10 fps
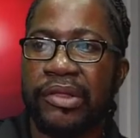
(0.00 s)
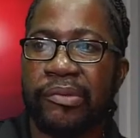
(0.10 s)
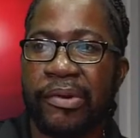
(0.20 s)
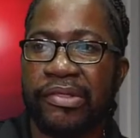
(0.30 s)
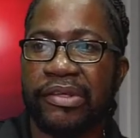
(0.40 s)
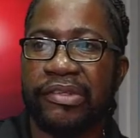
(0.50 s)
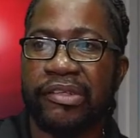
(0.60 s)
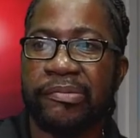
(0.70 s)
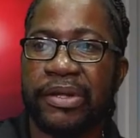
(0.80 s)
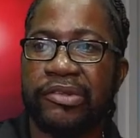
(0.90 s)
The weather is
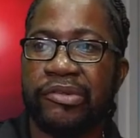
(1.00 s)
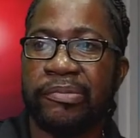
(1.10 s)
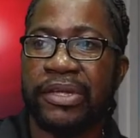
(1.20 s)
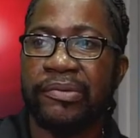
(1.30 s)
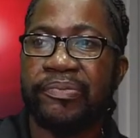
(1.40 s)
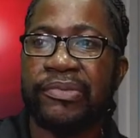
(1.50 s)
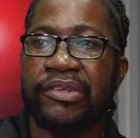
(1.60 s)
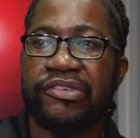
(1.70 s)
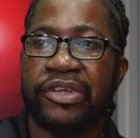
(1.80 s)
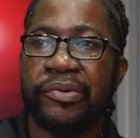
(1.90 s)
expected to be
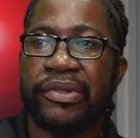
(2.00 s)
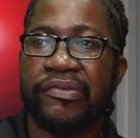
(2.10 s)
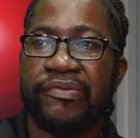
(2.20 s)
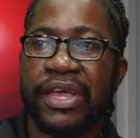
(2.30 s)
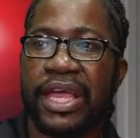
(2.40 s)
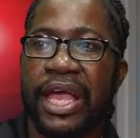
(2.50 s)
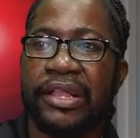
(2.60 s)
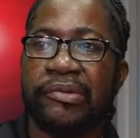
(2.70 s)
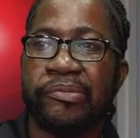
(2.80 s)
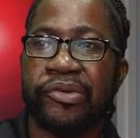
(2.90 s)
generally fair
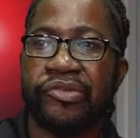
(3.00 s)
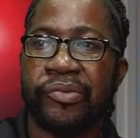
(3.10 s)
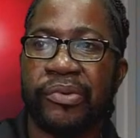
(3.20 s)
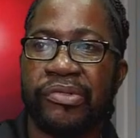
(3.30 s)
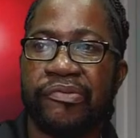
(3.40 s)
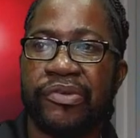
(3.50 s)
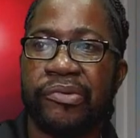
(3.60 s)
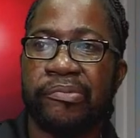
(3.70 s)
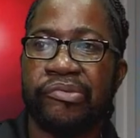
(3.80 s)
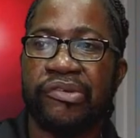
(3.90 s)
and breezy with
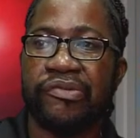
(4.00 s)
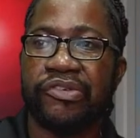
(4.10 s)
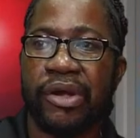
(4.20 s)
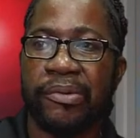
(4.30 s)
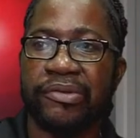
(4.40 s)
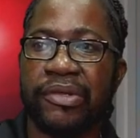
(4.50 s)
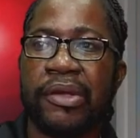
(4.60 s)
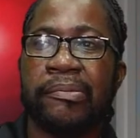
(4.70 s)
few brief showers,